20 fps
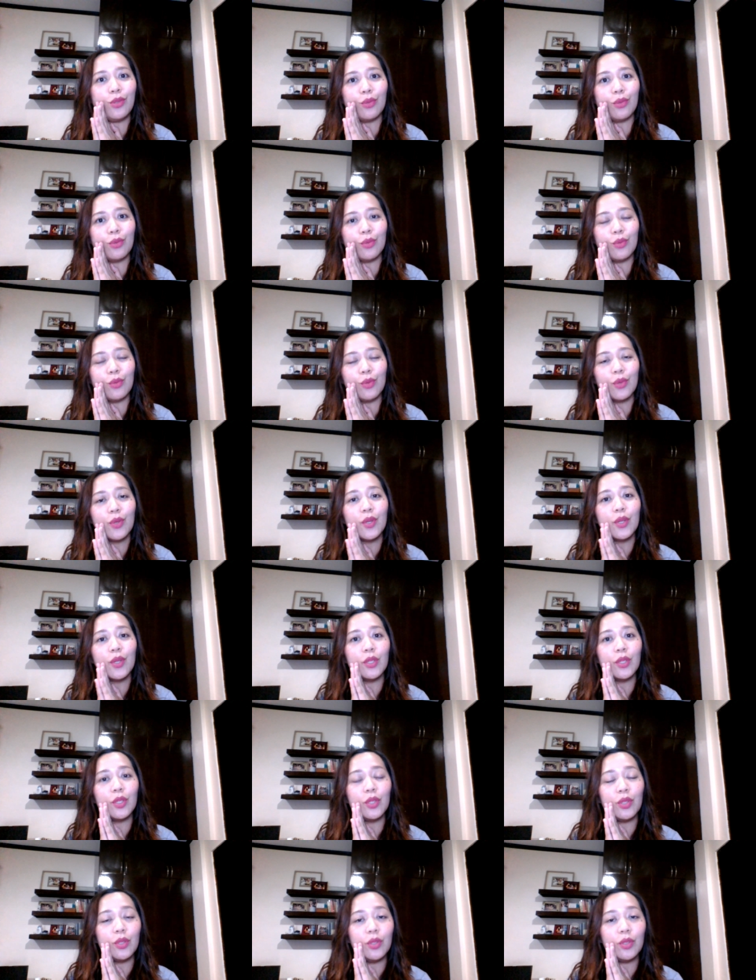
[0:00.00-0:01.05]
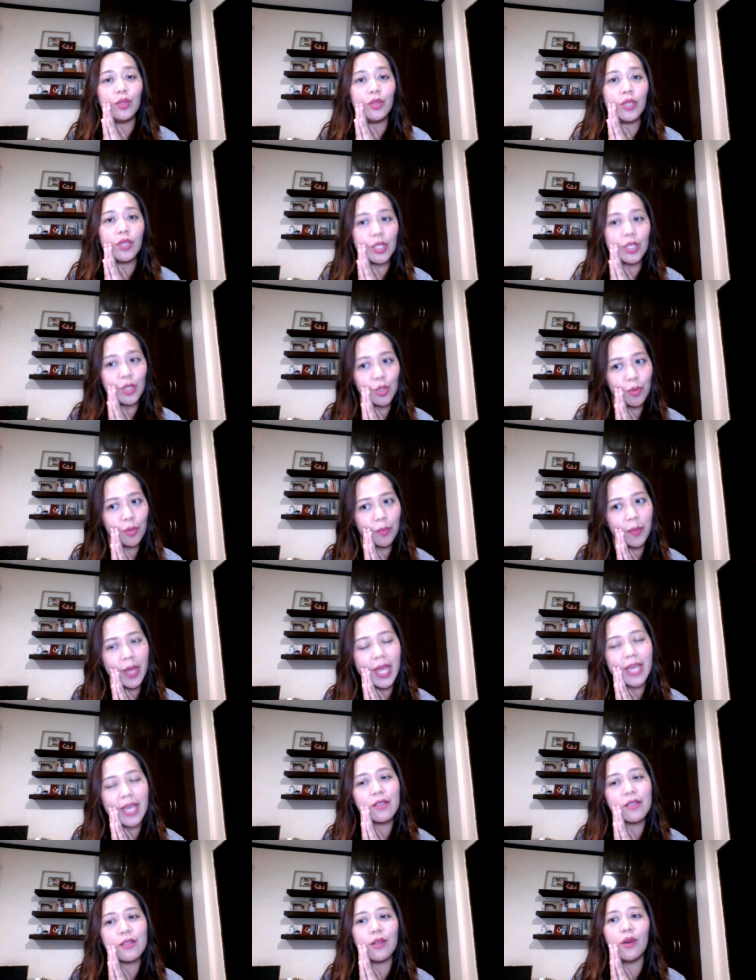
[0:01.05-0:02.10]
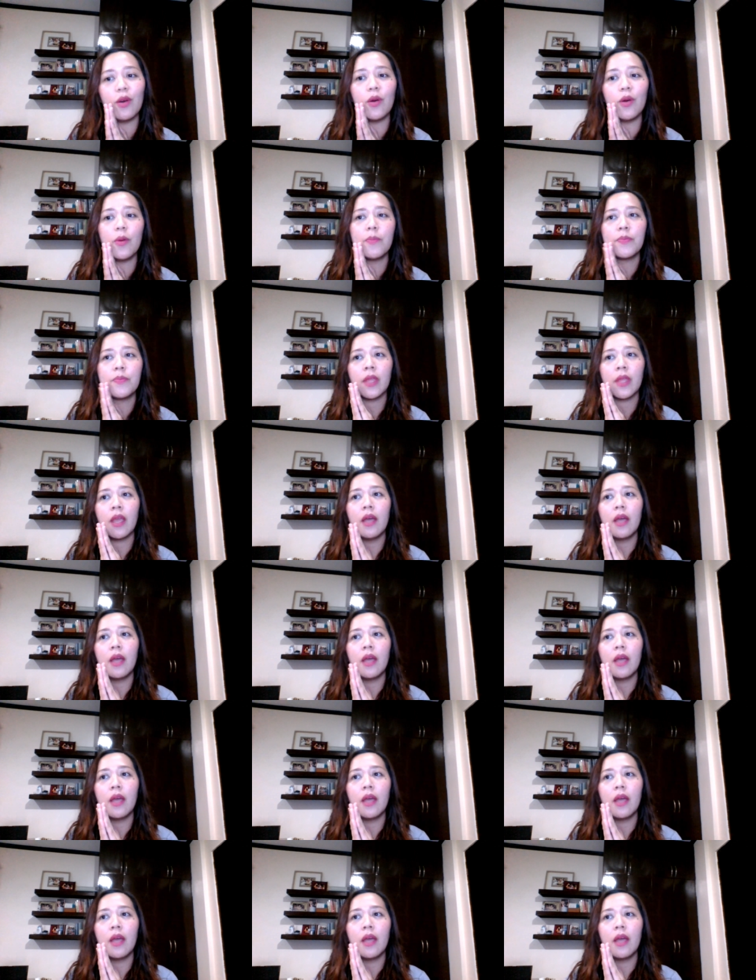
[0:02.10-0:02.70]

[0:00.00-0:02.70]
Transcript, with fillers: to need to pay. So,